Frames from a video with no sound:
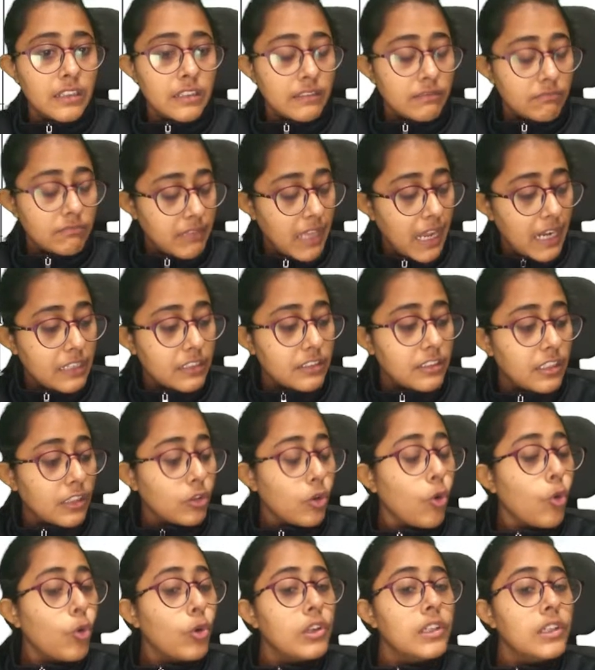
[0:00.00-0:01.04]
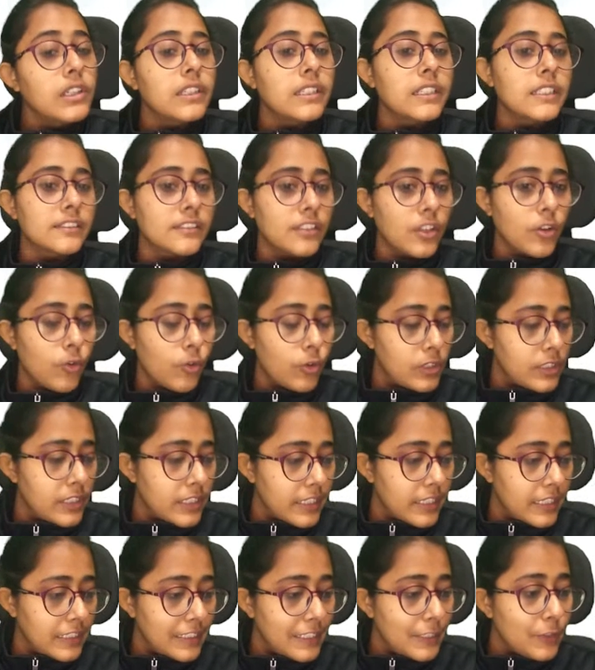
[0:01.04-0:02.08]
that the holder is a holder
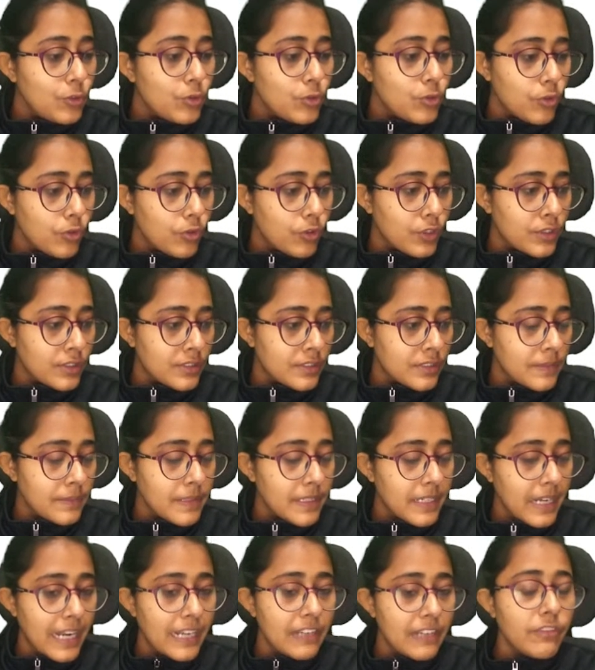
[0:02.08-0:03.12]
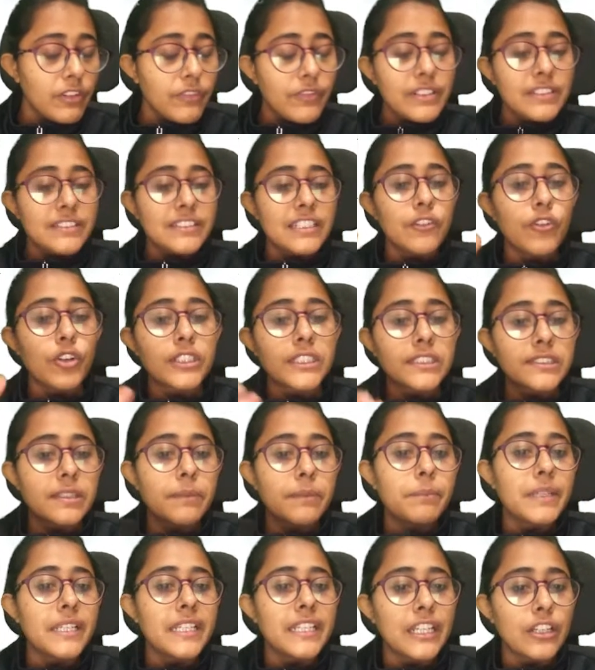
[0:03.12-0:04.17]
in due course, right? We will see what is the
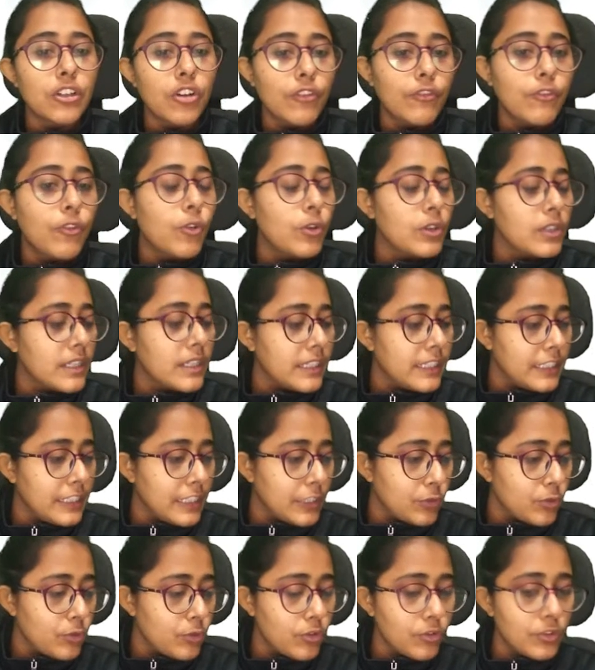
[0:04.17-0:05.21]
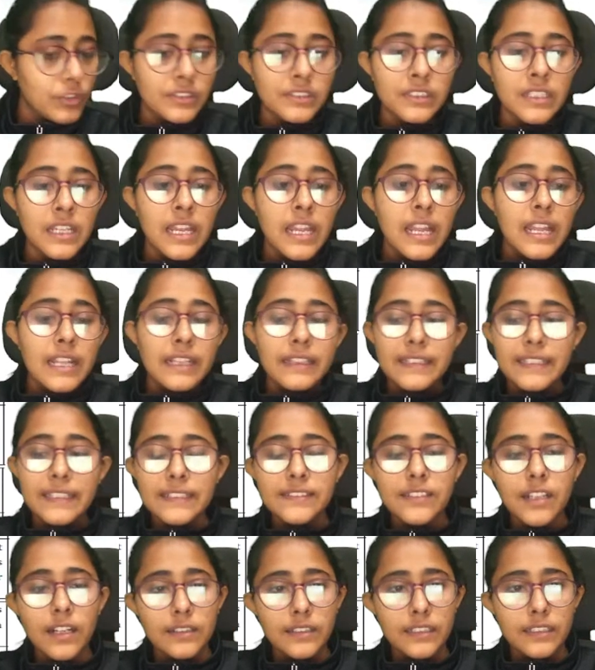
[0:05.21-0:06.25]
meaning of holder in due course. These
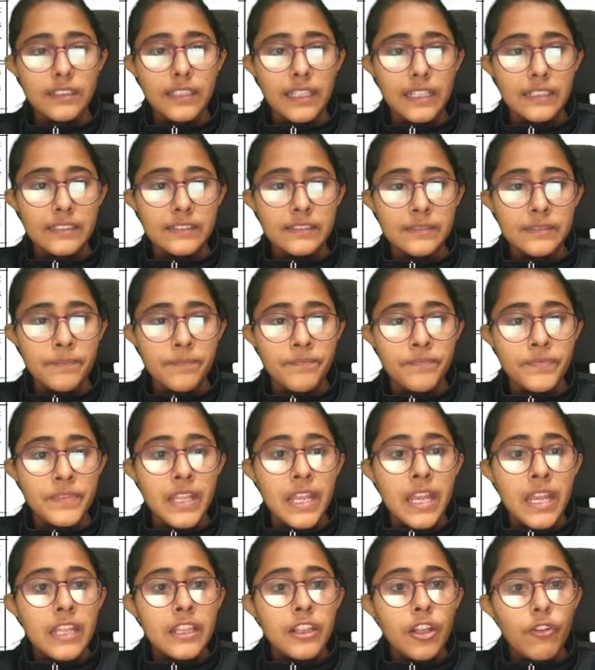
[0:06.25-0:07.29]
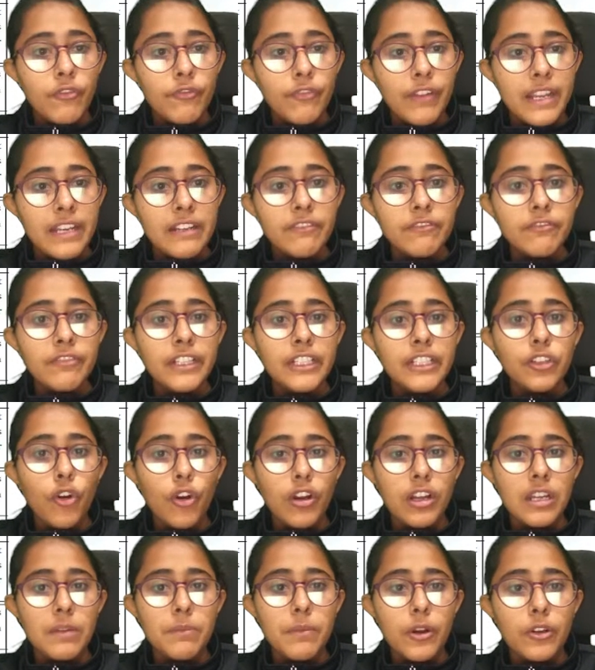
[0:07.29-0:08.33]
are the things. Now, when we
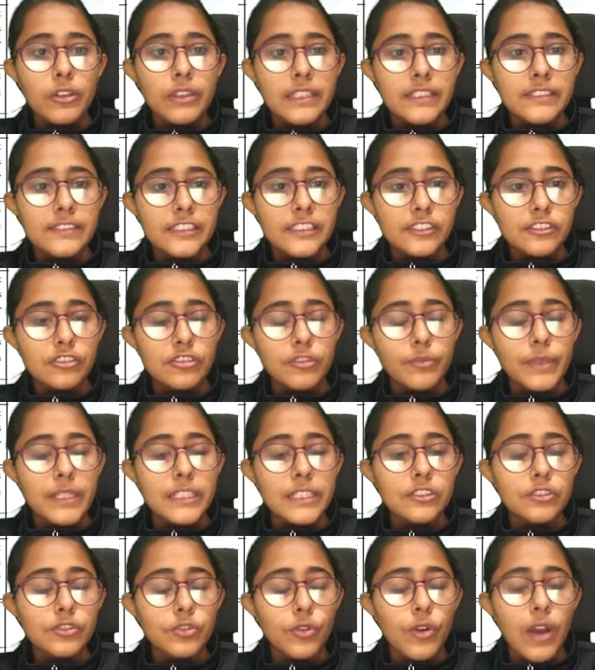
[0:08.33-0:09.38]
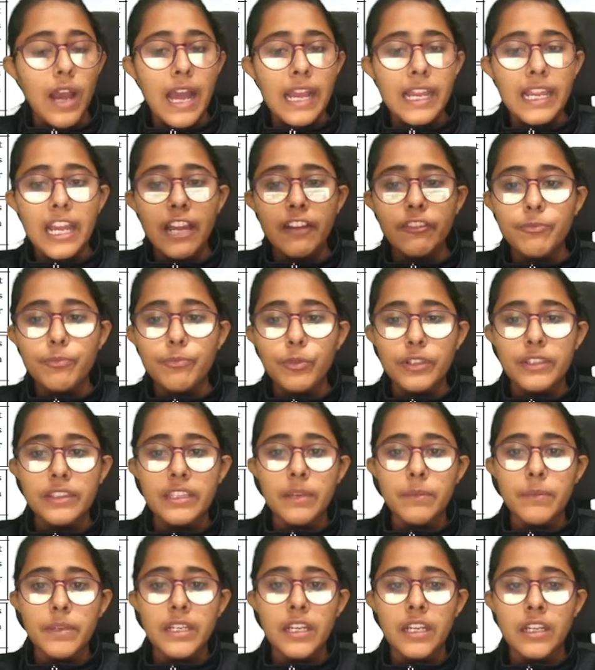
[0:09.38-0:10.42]
talk about these instruments, so I have put
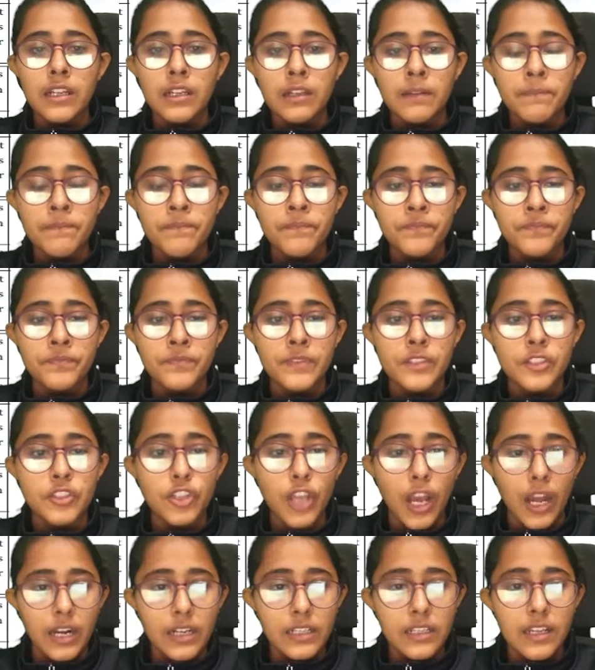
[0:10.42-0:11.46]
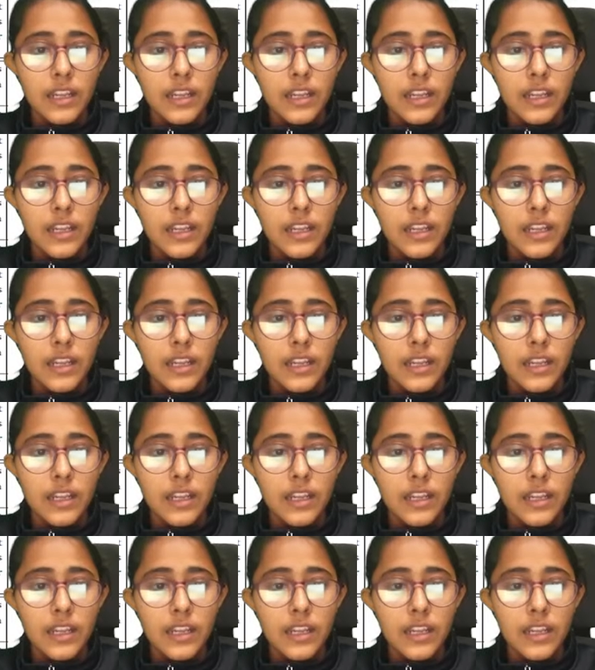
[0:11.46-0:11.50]
them in a chart